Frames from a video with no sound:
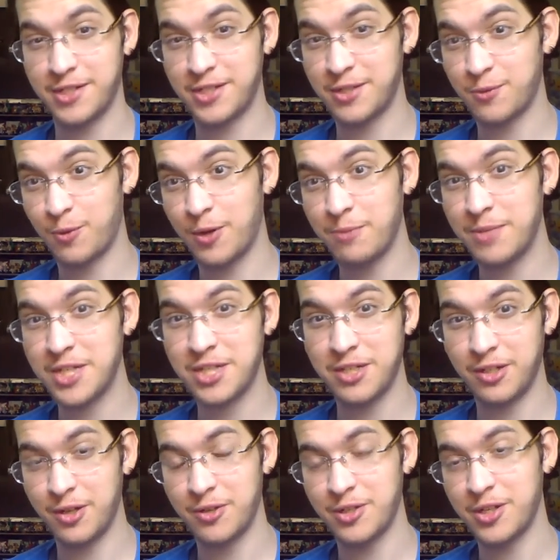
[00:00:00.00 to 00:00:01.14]
Just one mission
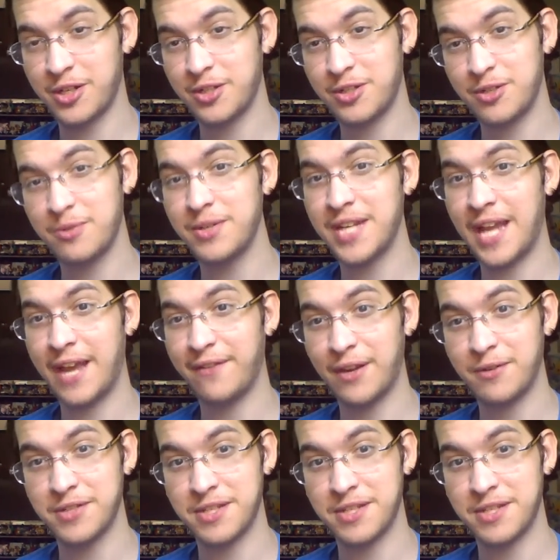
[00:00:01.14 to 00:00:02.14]
alone took 2.5 hours